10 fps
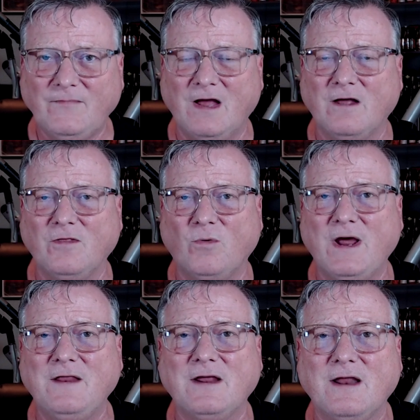the
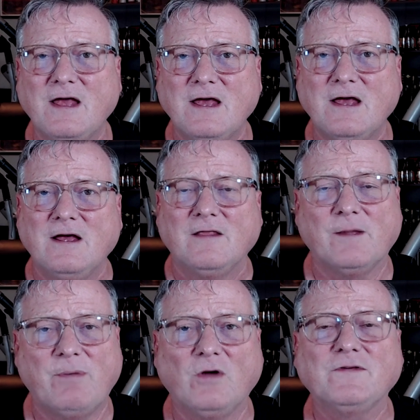way that the
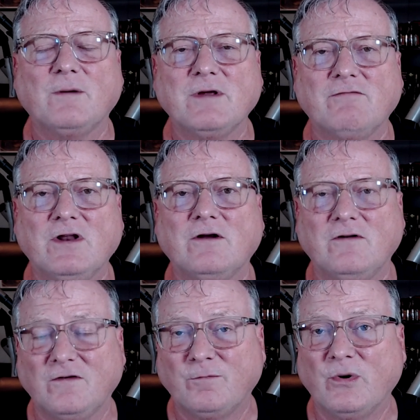balsamic vinegar
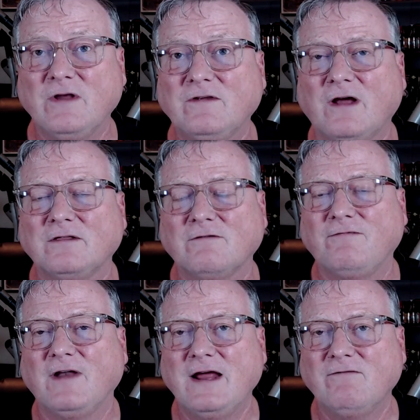just brings out the
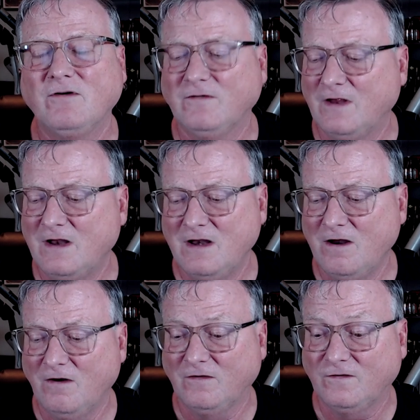flavors in
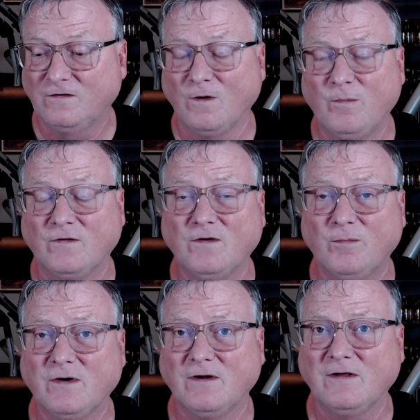here. It's super,
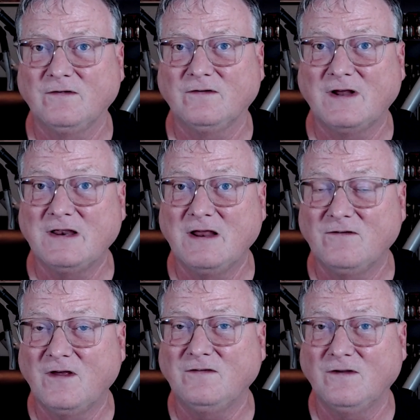super delicious. I think
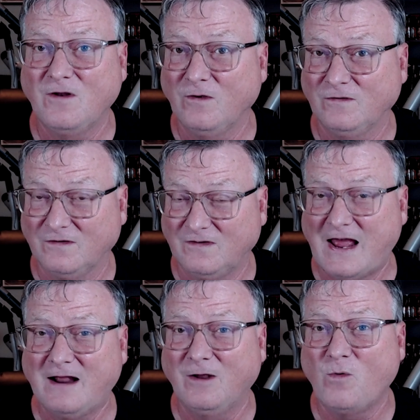Jason knows
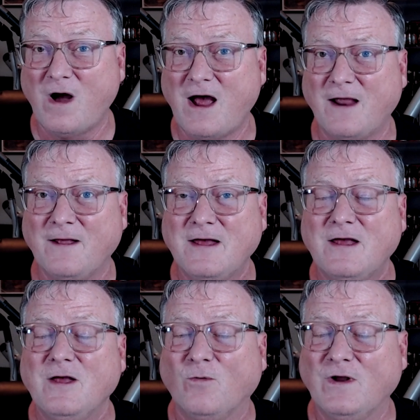exactly why,
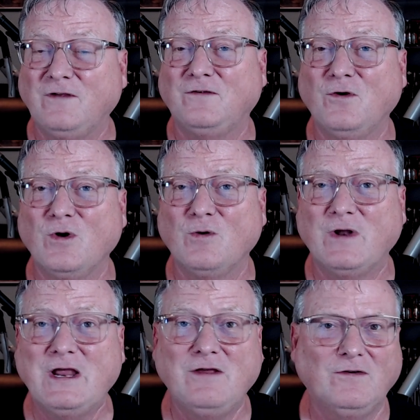what he's doing
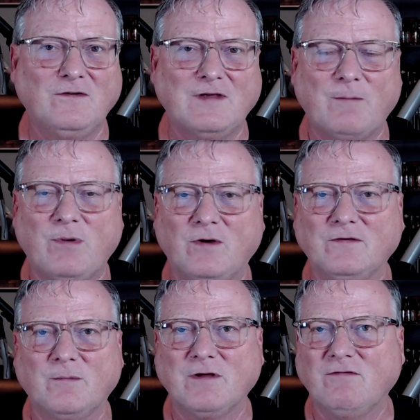when he uses that
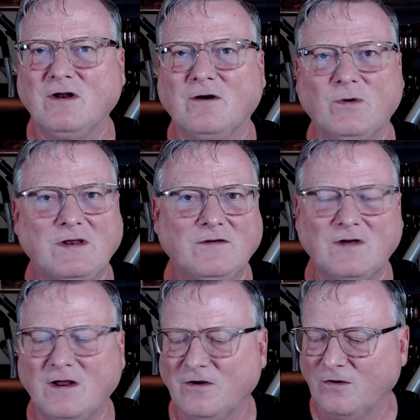balsamic vinegar with these
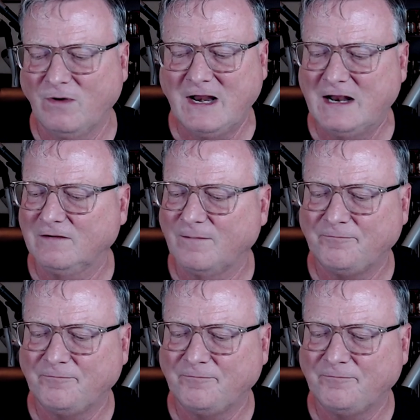other ingredients.